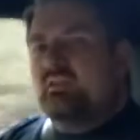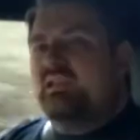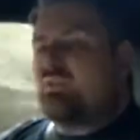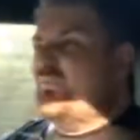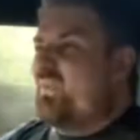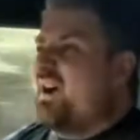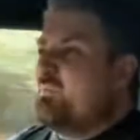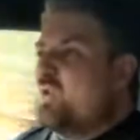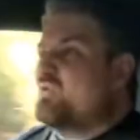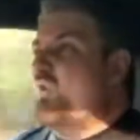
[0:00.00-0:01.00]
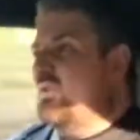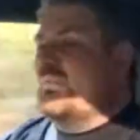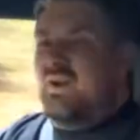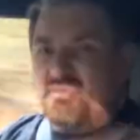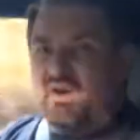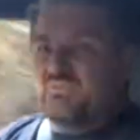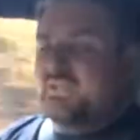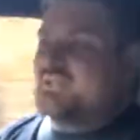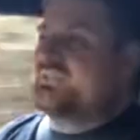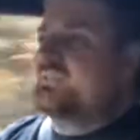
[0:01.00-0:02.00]
There are far more qualified road
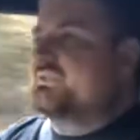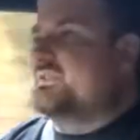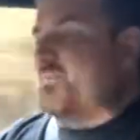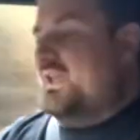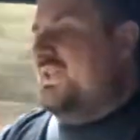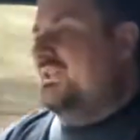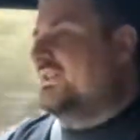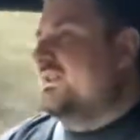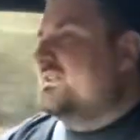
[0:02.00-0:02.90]
testers than me